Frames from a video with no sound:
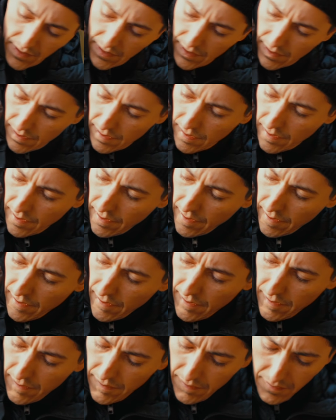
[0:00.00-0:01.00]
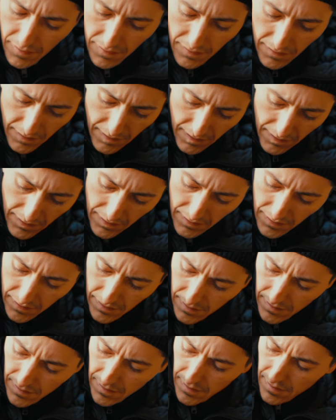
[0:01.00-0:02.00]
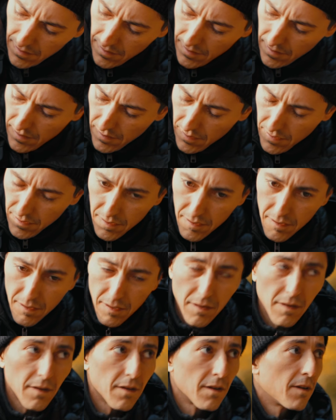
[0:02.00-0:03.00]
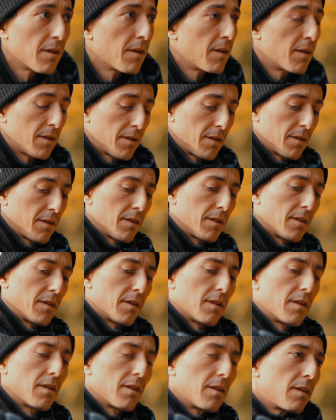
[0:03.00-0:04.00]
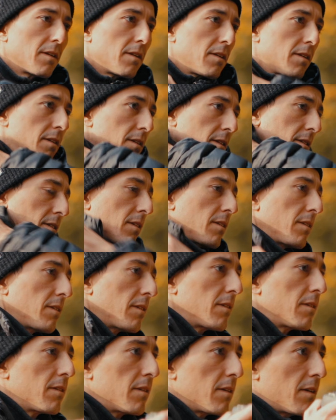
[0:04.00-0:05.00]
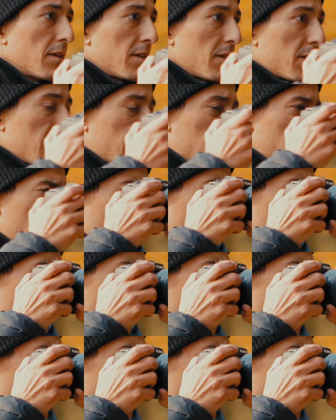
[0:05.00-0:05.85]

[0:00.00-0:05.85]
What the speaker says: the bag, it's much easier to put your hand in there compared to the Shimoda. This